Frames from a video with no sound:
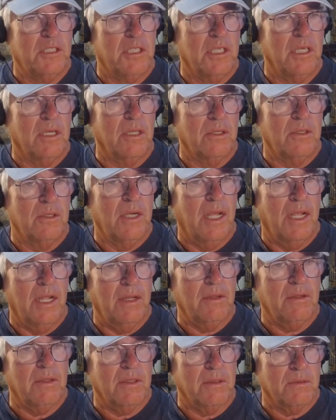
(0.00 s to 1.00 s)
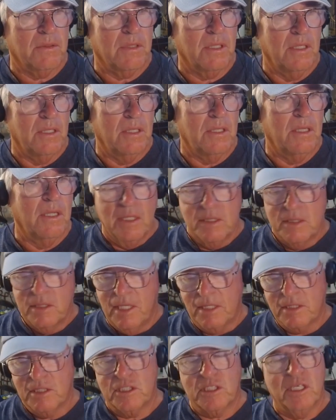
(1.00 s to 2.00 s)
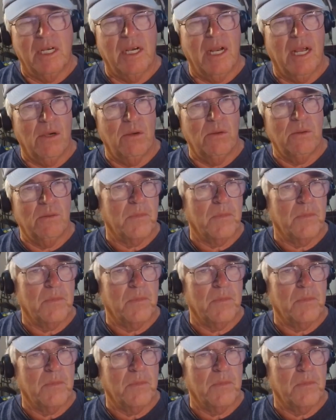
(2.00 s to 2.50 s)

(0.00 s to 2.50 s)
the other day to test it out.